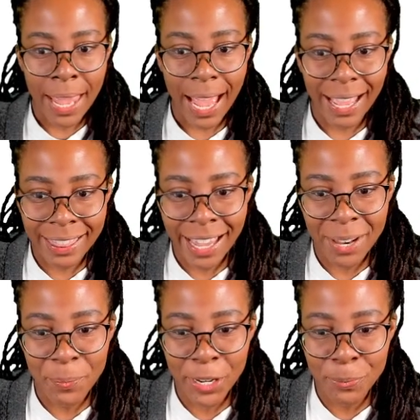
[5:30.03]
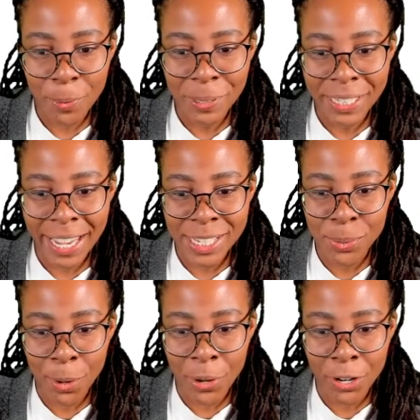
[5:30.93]
and then we can probably guess
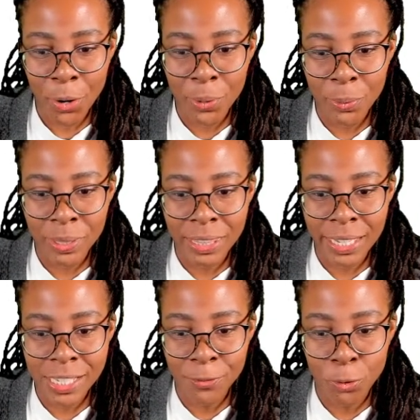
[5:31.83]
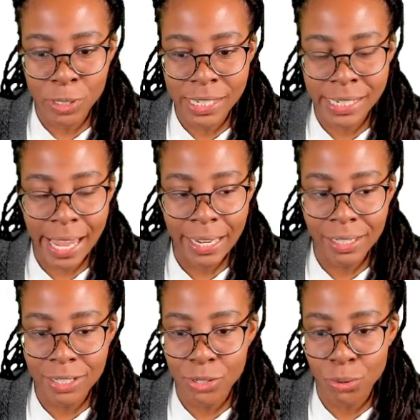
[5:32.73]
where we're going with this. For
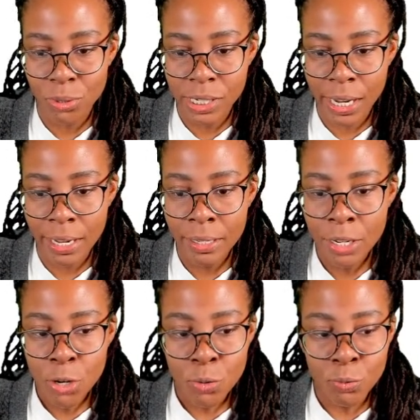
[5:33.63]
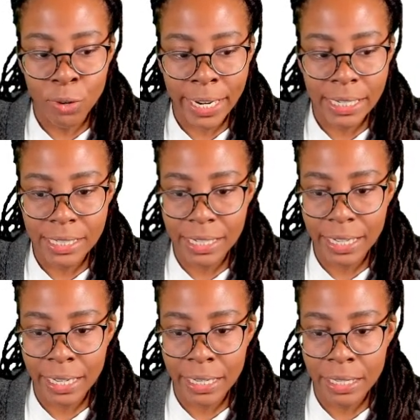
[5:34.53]
second order, rate
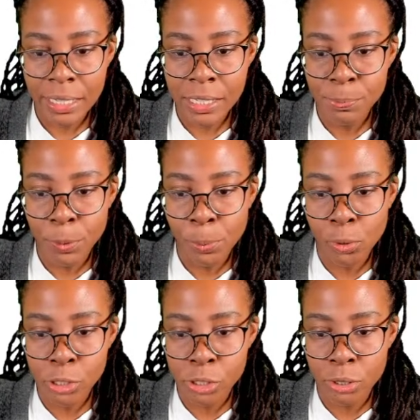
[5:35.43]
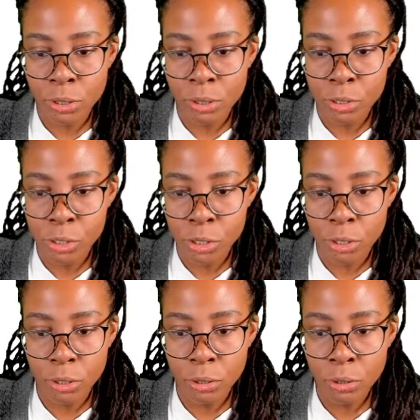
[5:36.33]
is proportional
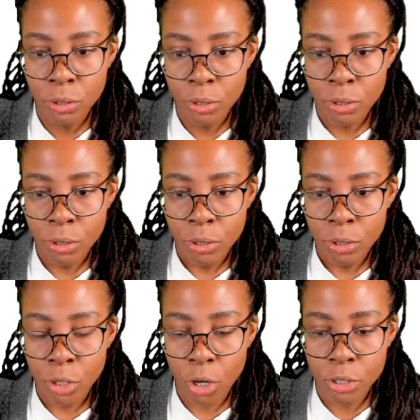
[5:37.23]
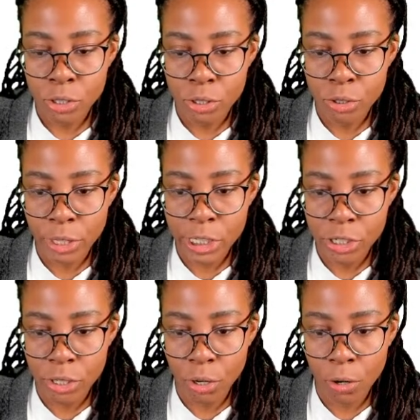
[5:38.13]
to the
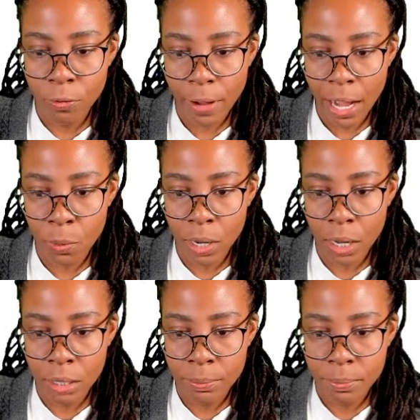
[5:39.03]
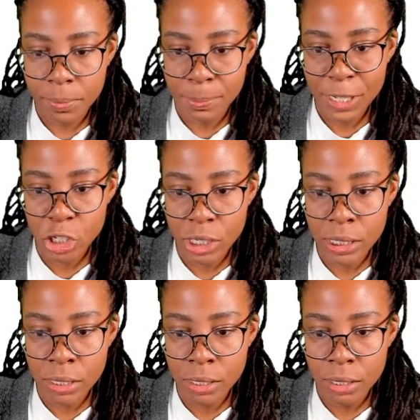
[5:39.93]
concentration of our
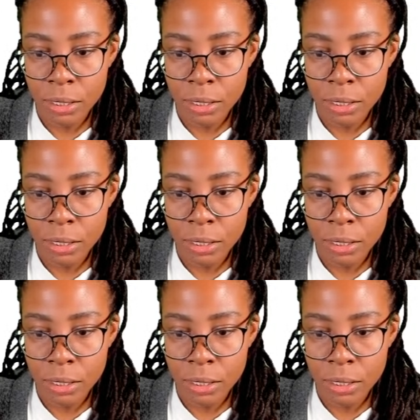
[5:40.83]
species